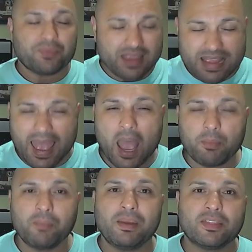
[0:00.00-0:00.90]
now,
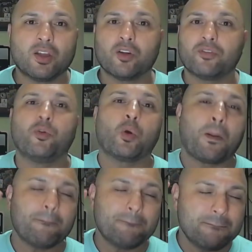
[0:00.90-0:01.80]
but being there for
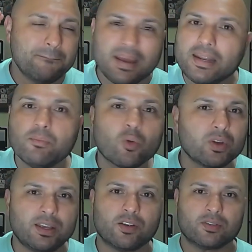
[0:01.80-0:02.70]
many more
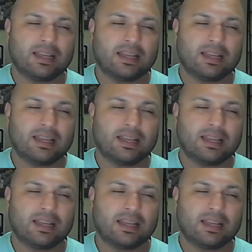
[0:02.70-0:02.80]
years,